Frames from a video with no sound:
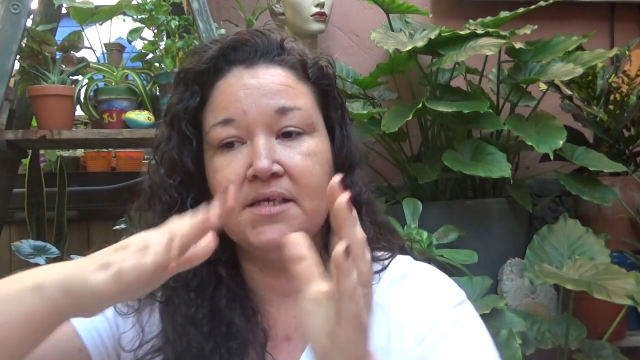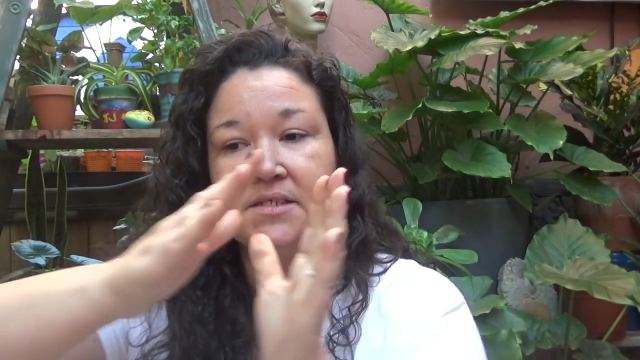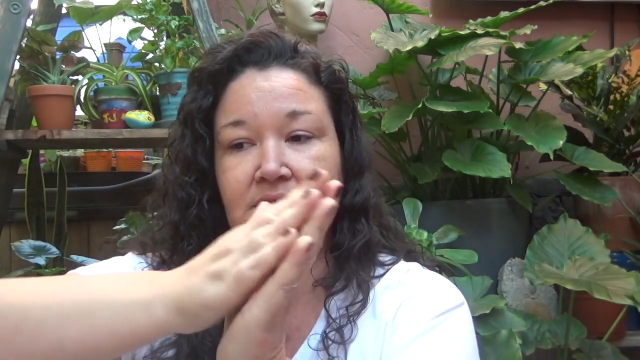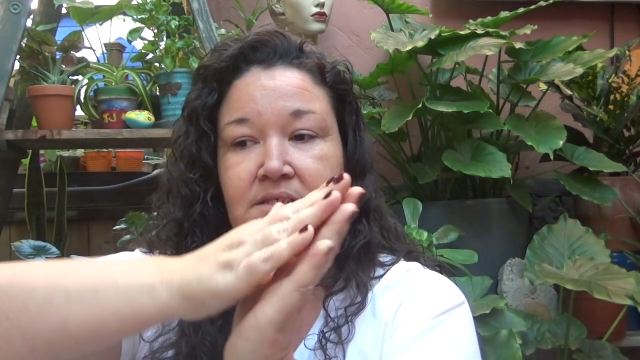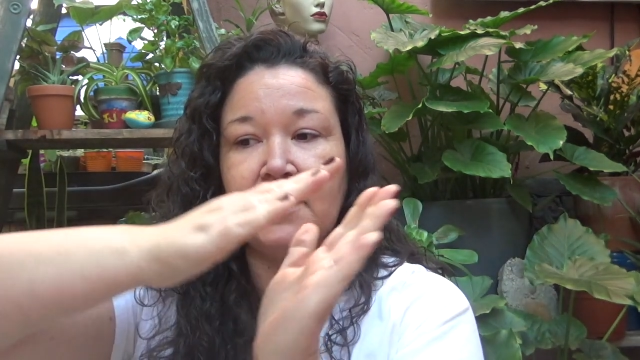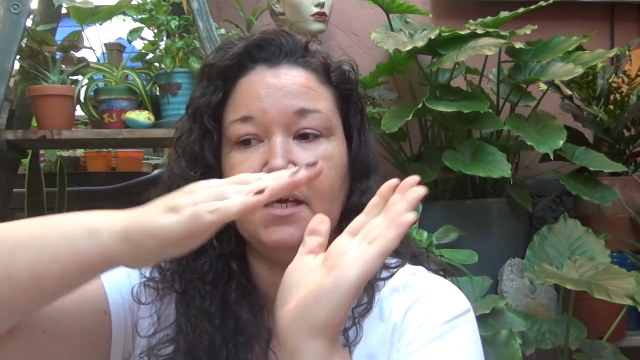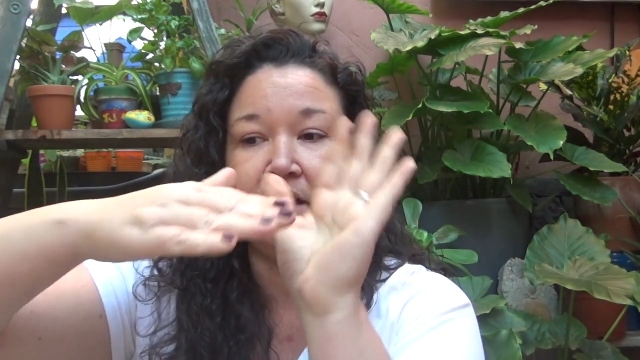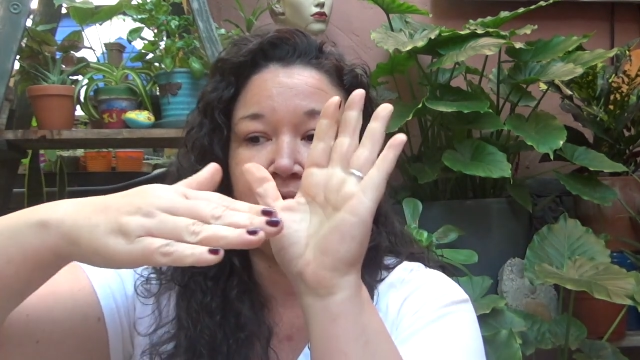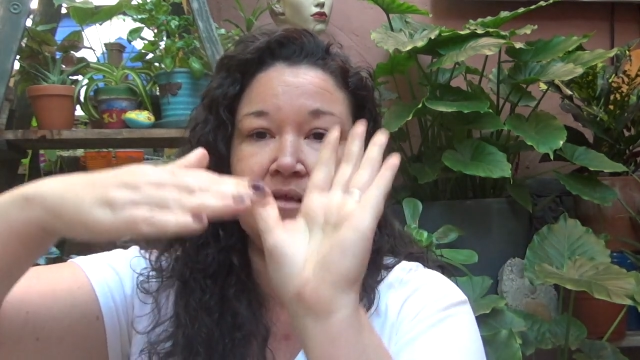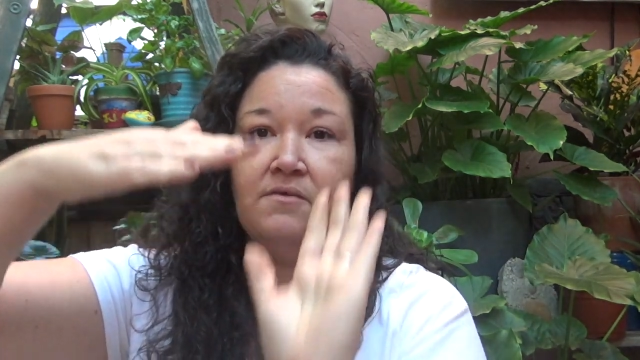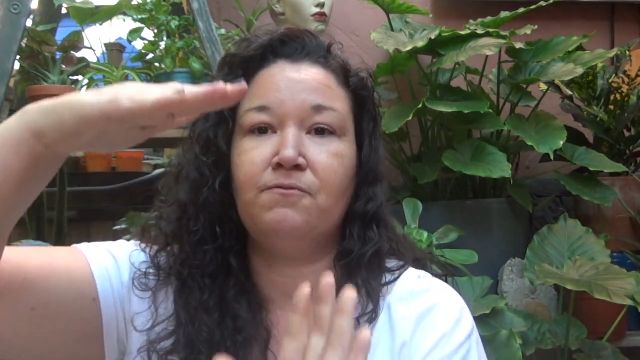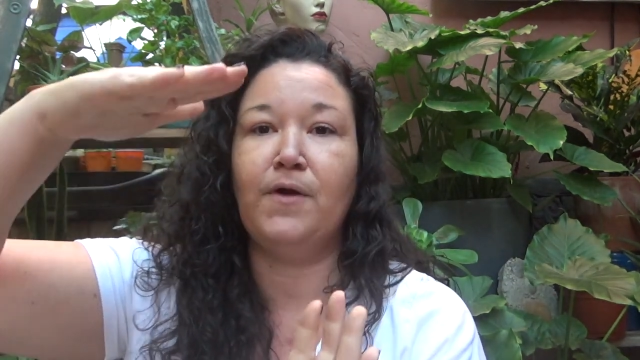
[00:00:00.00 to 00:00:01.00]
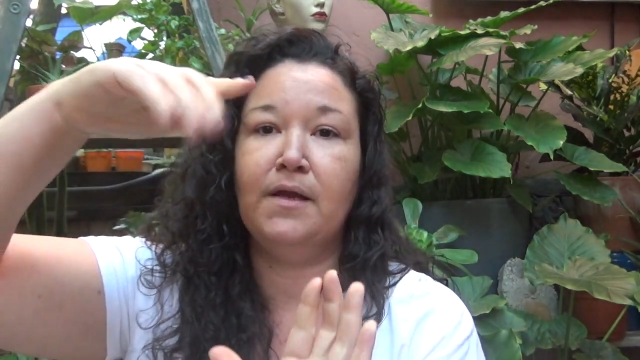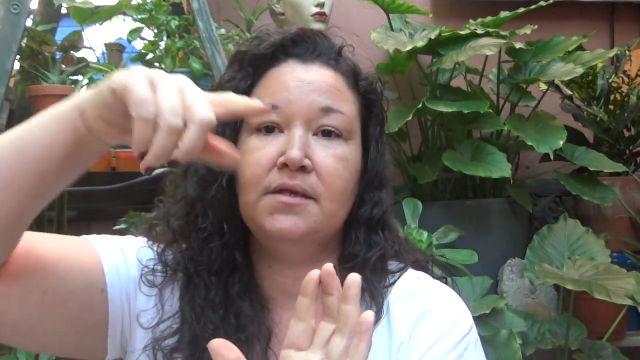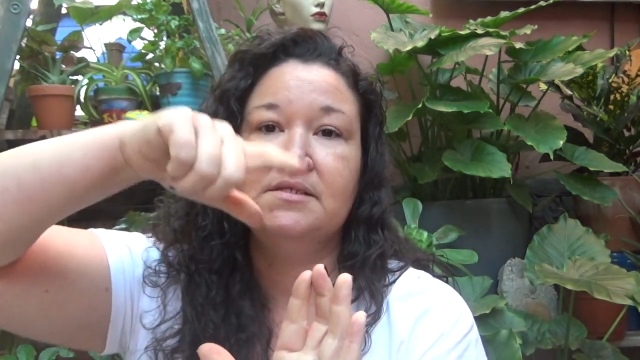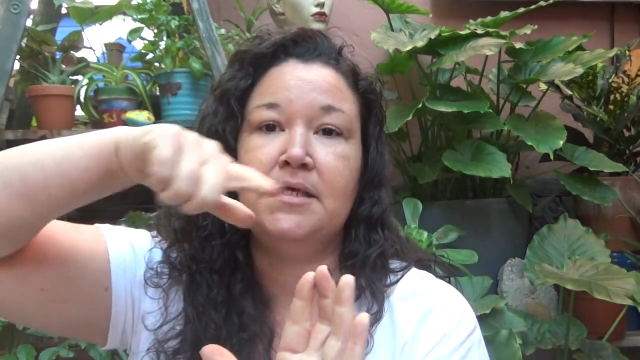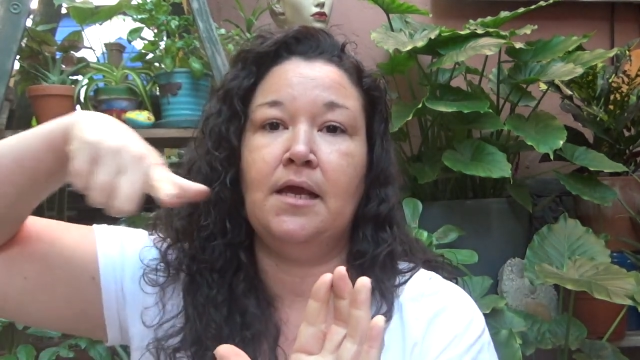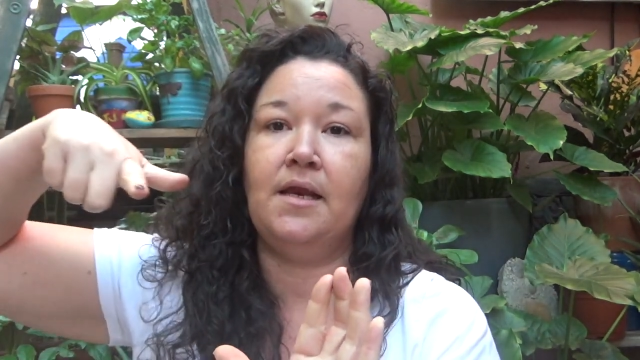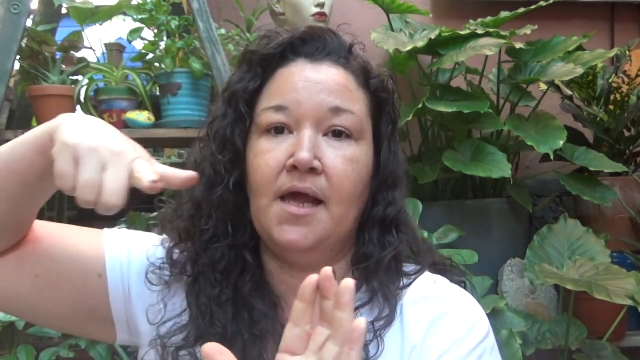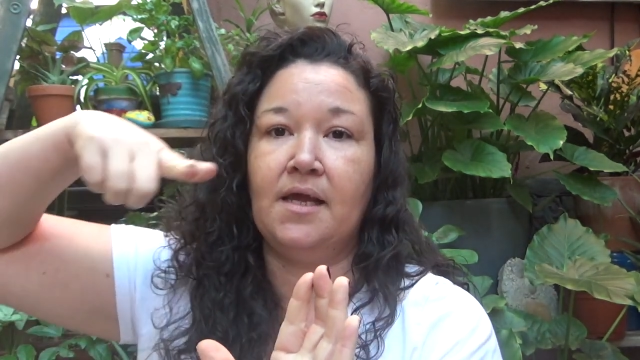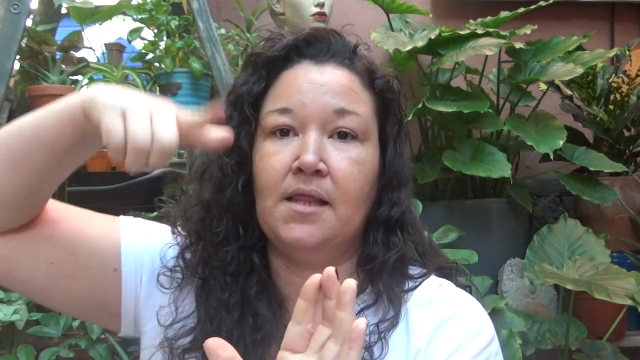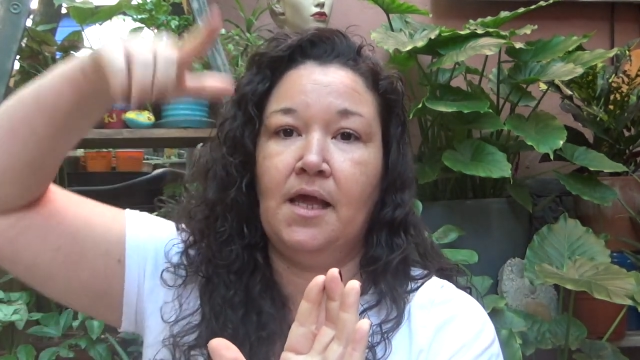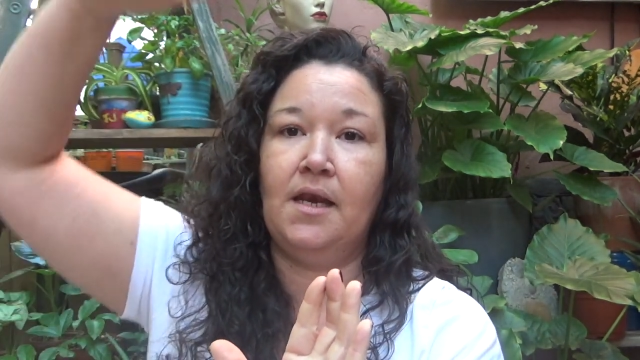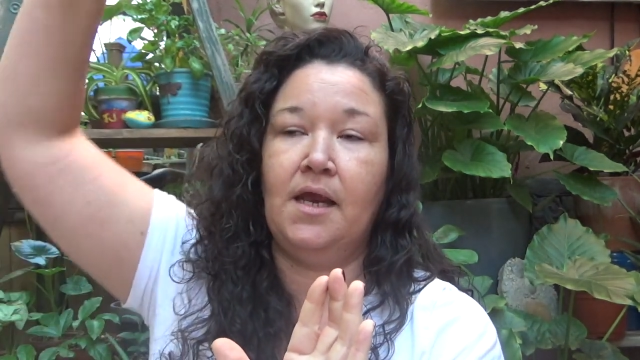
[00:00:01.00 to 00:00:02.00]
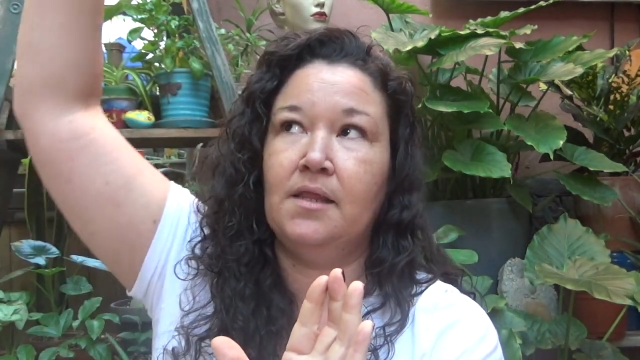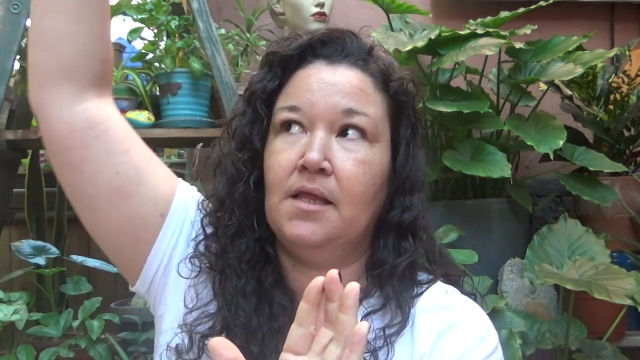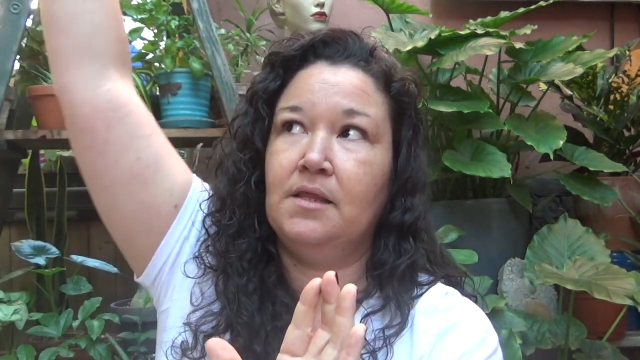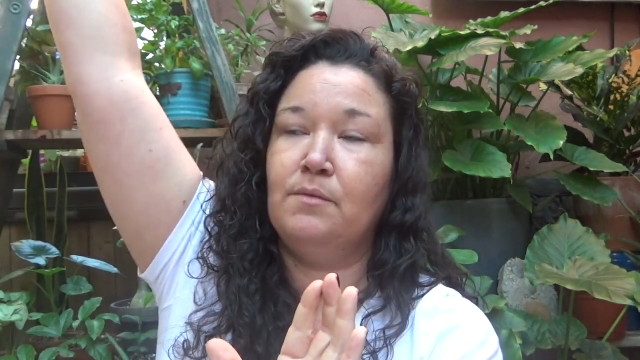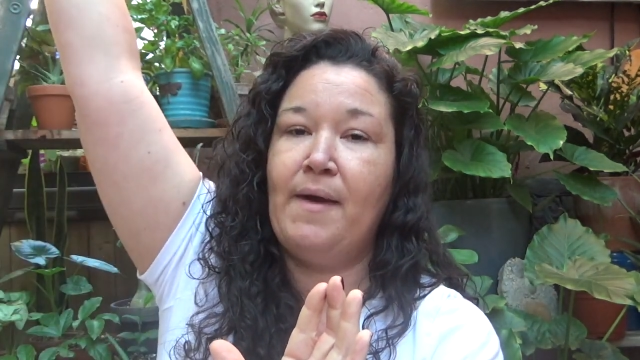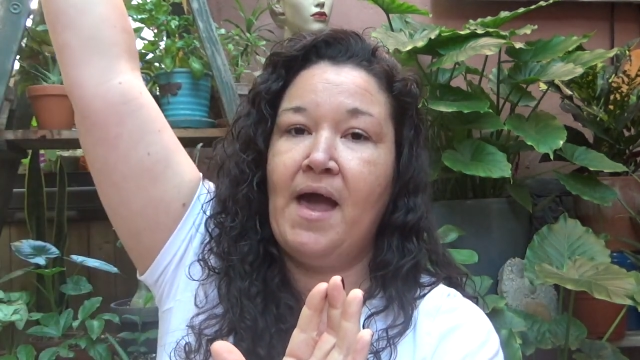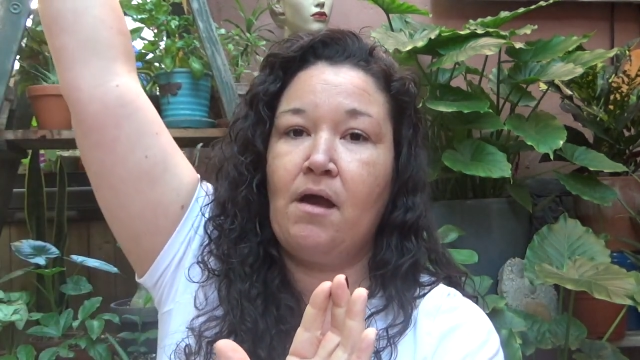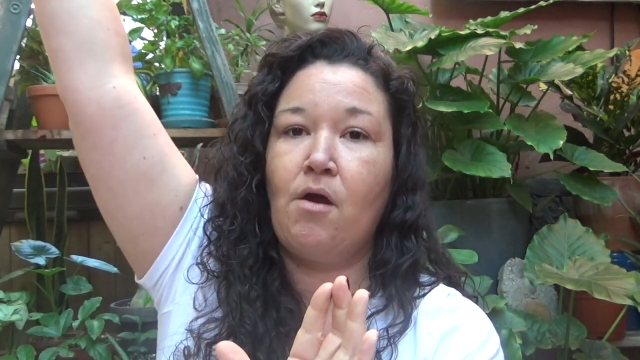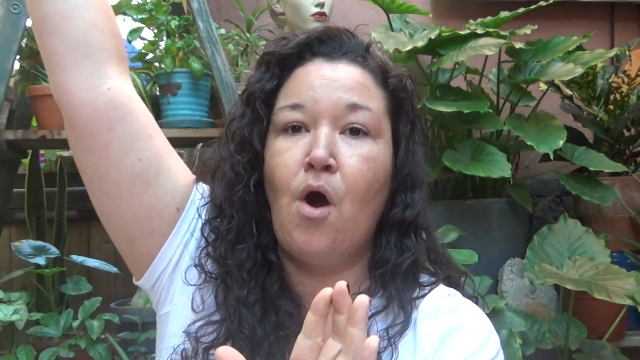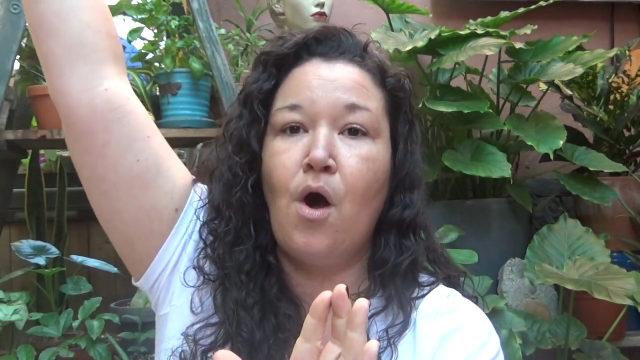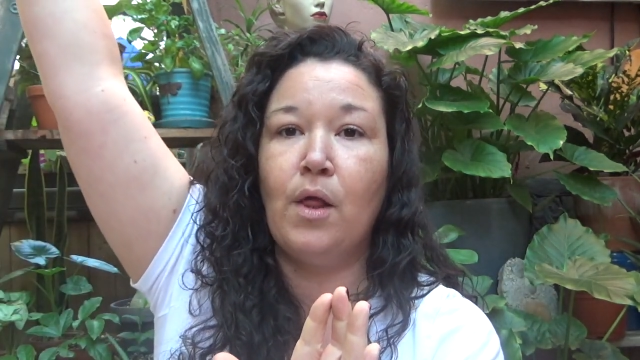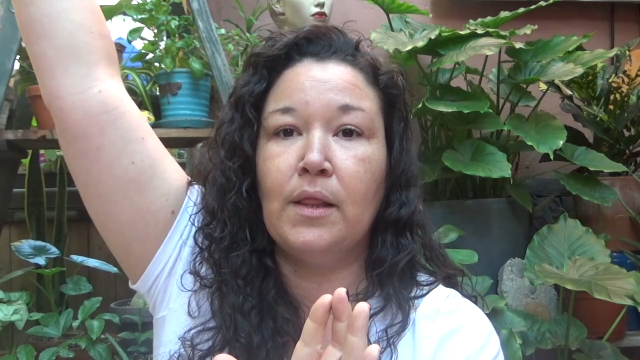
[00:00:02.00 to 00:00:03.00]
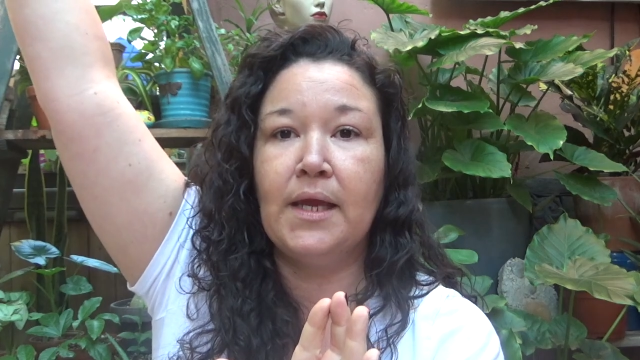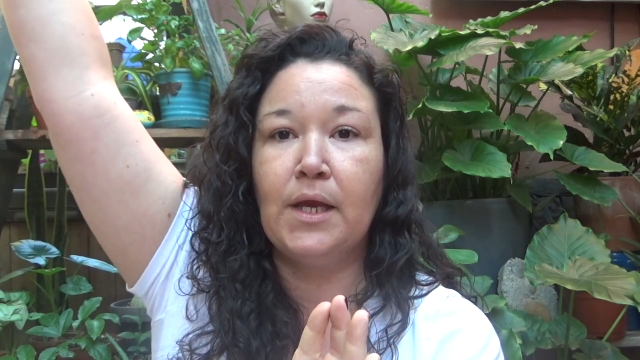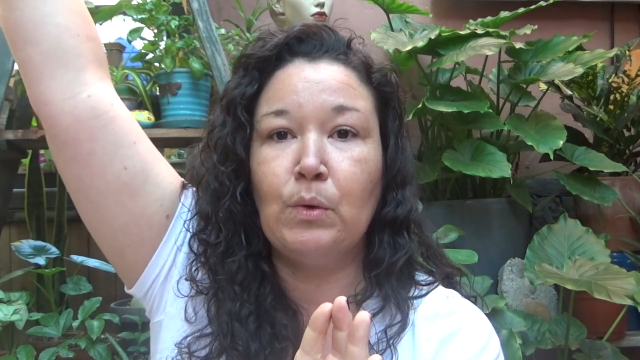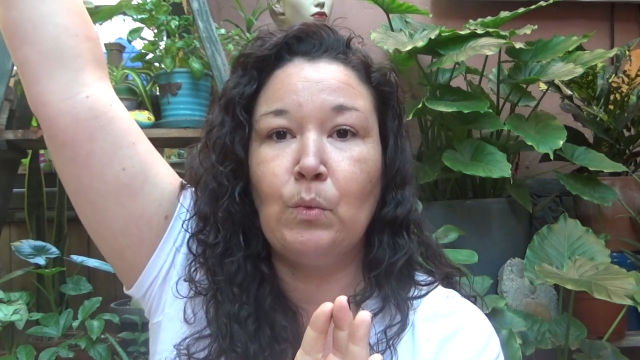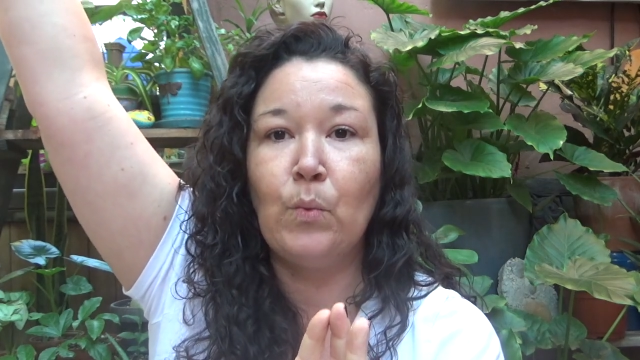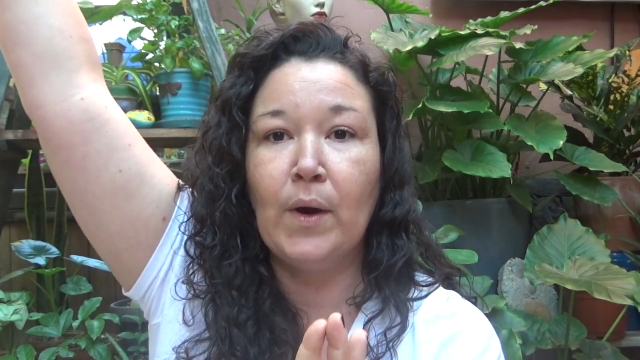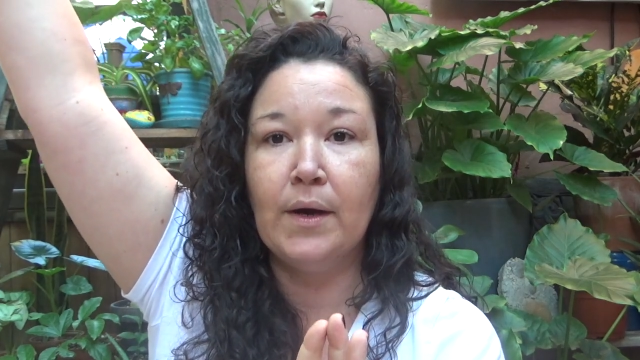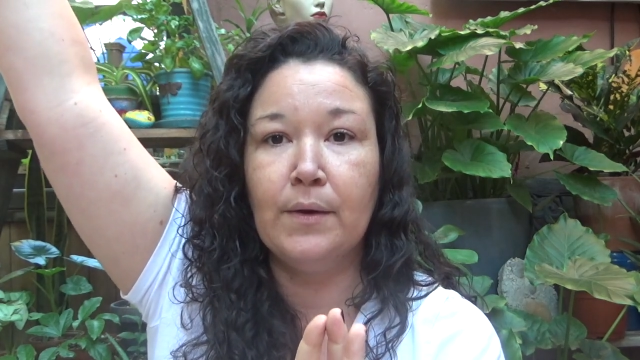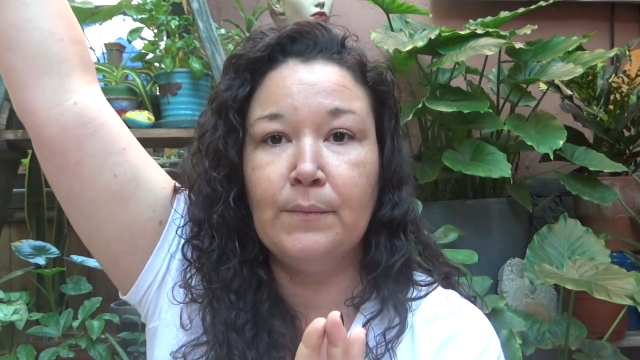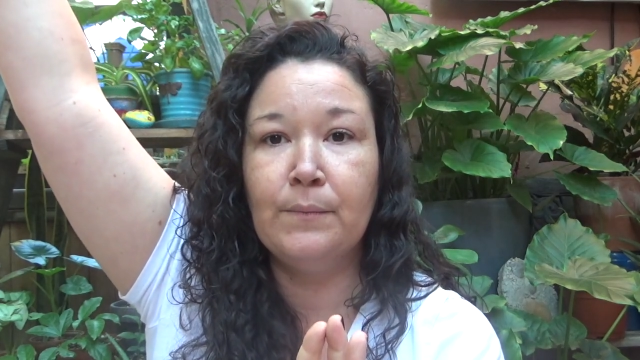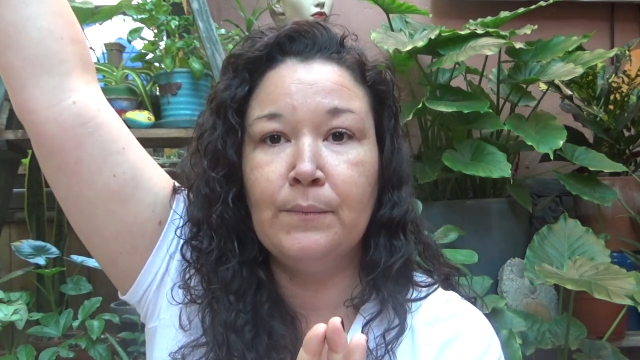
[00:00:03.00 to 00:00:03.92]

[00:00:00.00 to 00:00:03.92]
So it's like the front, a neckline, and then the back all in one.